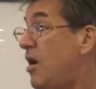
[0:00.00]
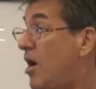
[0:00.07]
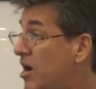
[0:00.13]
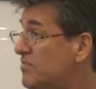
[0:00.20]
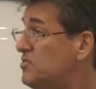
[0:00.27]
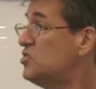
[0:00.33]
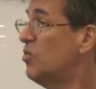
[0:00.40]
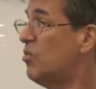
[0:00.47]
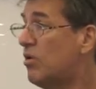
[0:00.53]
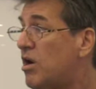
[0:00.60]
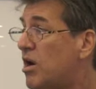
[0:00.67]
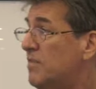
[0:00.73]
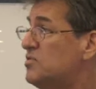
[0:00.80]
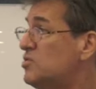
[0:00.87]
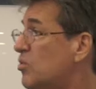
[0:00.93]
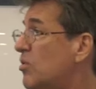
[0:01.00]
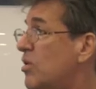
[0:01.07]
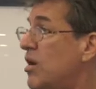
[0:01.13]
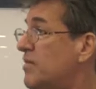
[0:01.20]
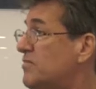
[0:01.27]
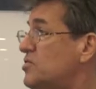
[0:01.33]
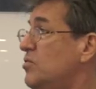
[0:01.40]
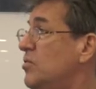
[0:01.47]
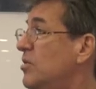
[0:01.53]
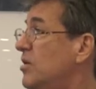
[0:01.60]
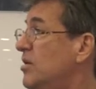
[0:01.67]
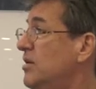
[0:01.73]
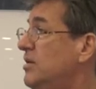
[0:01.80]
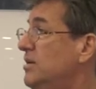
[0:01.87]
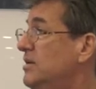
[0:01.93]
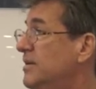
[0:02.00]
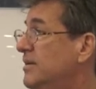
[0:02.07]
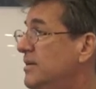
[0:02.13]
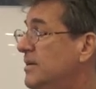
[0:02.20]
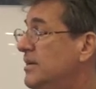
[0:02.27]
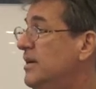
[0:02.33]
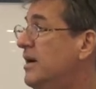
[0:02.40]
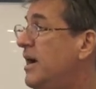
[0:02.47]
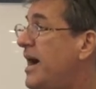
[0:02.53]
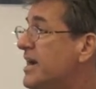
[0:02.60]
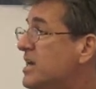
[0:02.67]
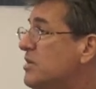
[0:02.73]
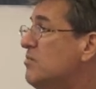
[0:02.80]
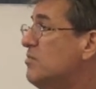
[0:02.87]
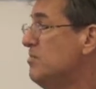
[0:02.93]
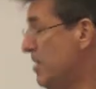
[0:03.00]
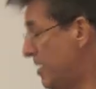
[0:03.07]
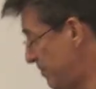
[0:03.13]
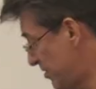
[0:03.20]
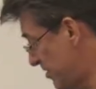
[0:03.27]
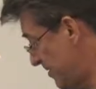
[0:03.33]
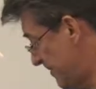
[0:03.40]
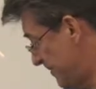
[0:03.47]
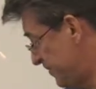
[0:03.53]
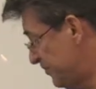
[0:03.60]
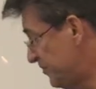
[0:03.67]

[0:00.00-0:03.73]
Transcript: Offshore, offshore, offshore. I can remember